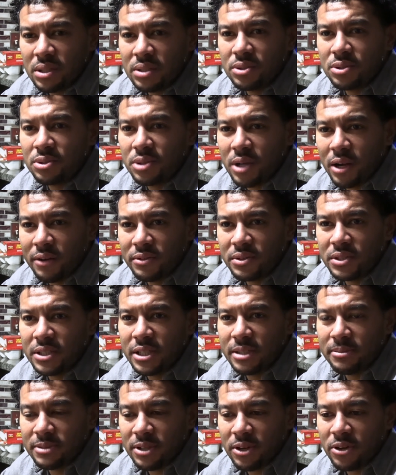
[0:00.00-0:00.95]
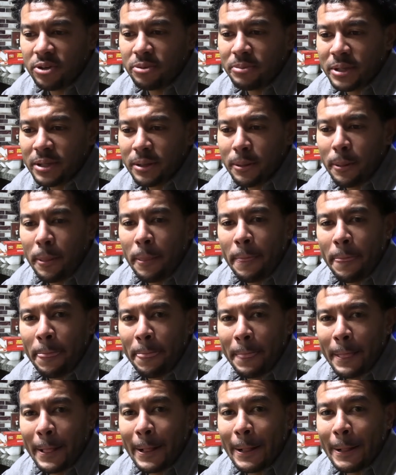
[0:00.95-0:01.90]
travel team tournament.
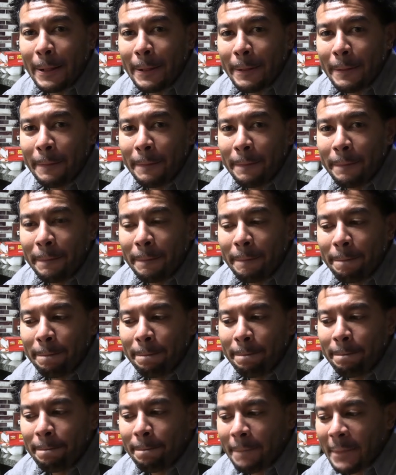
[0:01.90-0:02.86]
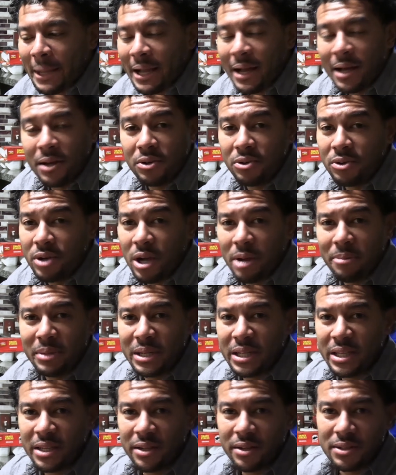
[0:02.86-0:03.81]
I don't know how
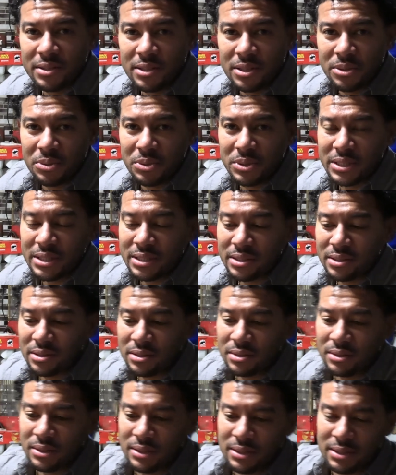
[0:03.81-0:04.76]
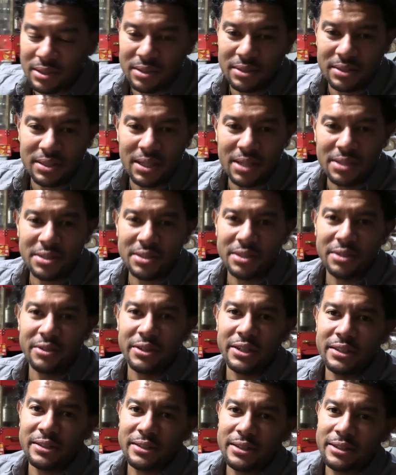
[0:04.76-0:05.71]
many years it was in succession or
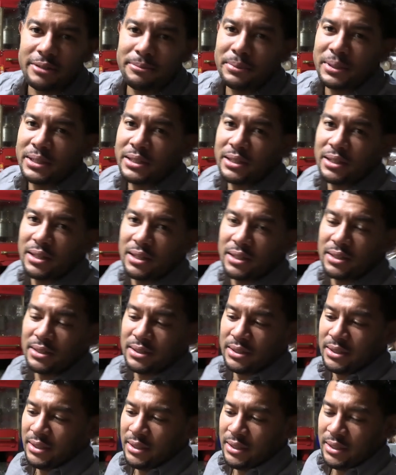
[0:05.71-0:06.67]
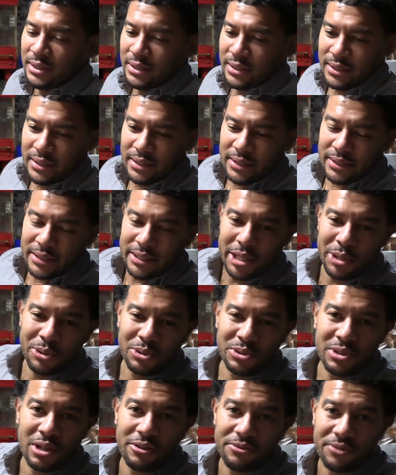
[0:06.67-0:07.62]
anything, but it
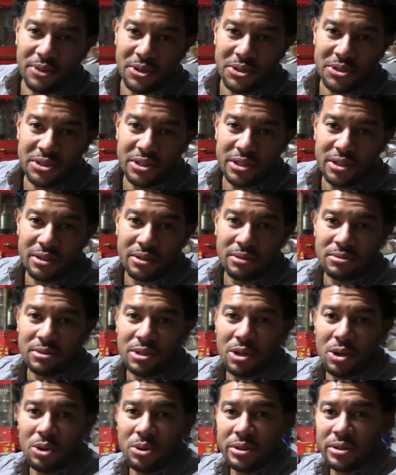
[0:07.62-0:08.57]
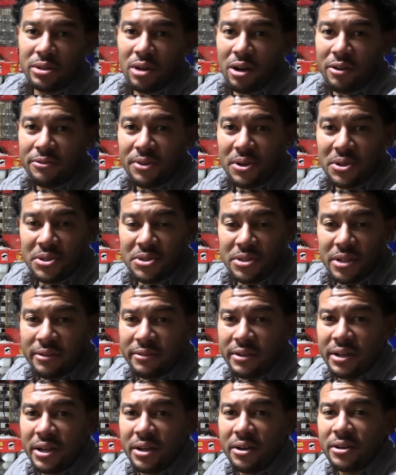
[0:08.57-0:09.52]
was our first year going, our first year
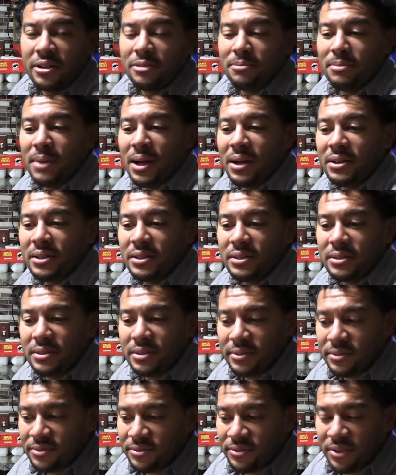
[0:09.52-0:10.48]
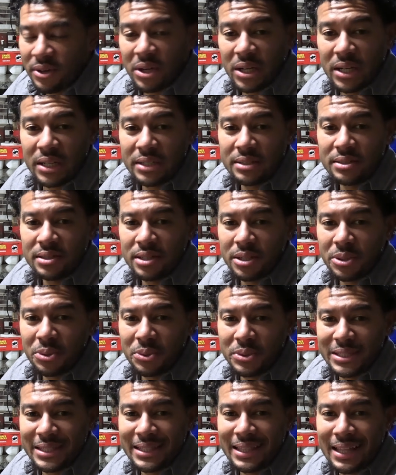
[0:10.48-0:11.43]
ever hearing about it. For us, it
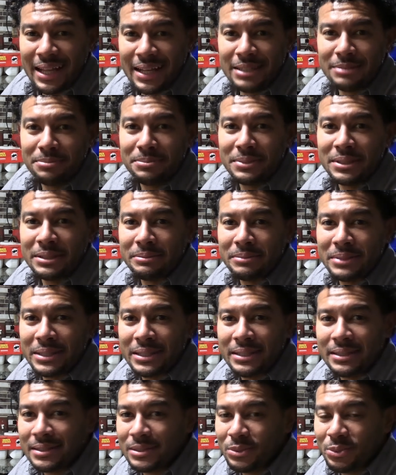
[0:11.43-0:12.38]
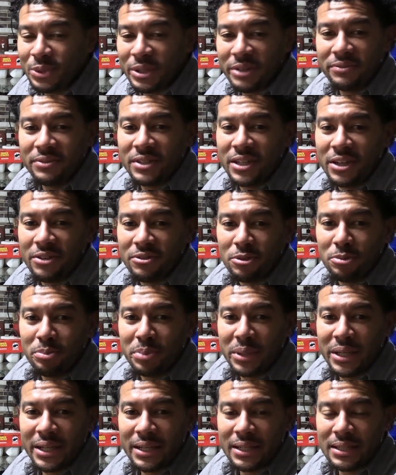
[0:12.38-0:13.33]
was enlightenment because we've never
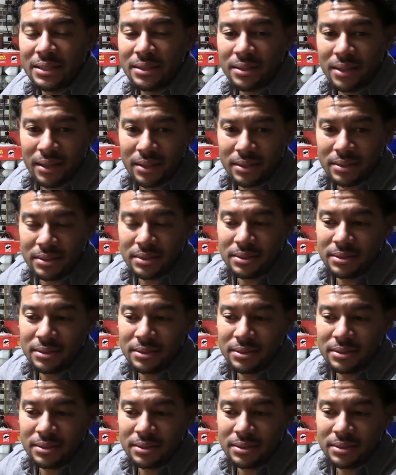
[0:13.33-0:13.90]
played like